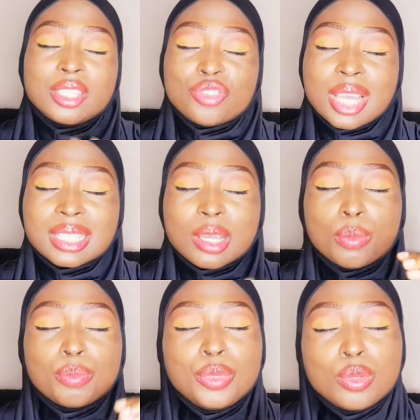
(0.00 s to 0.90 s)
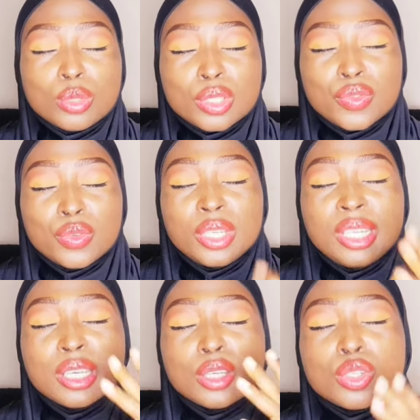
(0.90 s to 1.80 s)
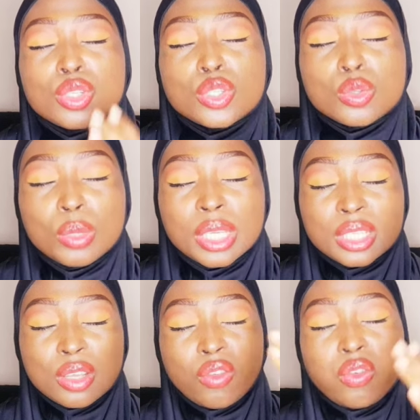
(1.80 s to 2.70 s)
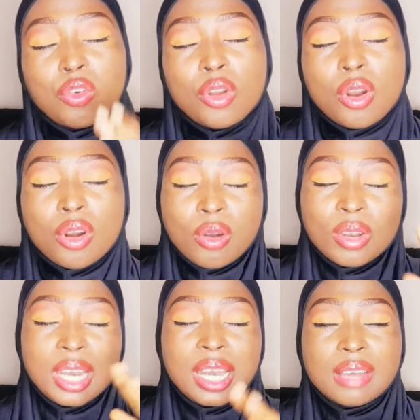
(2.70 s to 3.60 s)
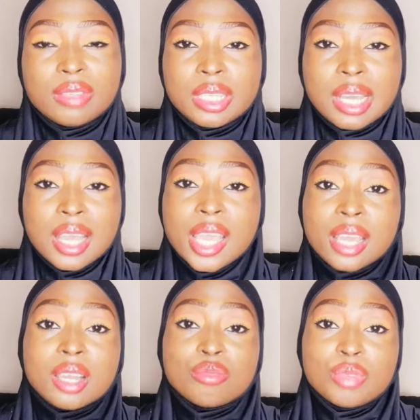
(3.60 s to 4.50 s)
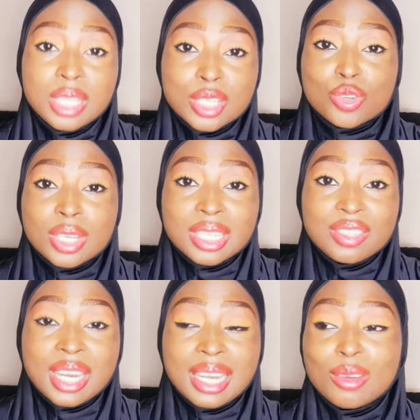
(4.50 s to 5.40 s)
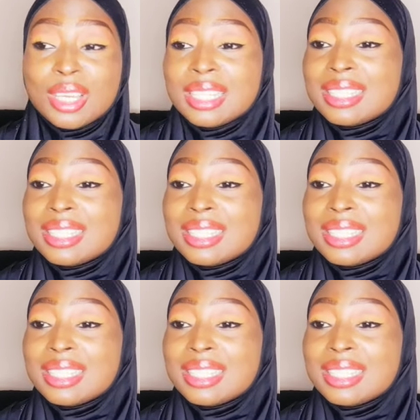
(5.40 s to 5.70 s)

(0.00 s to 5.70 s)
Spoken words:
It dries down beautifully, sweet, floral, lavender. I really enjoy the dry down.